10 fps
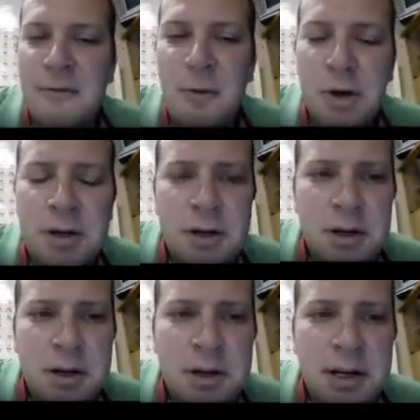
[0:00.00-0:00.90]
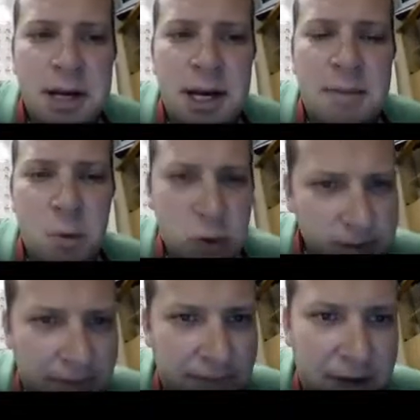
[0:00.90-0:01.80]
four, uh, but what's
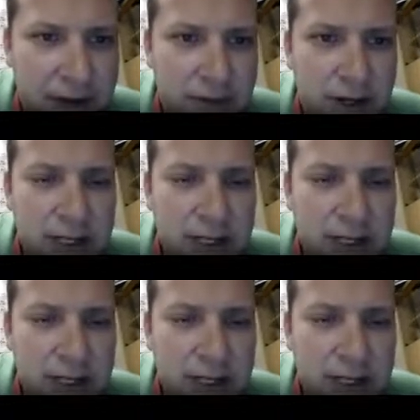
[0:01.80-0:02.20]
my favorite?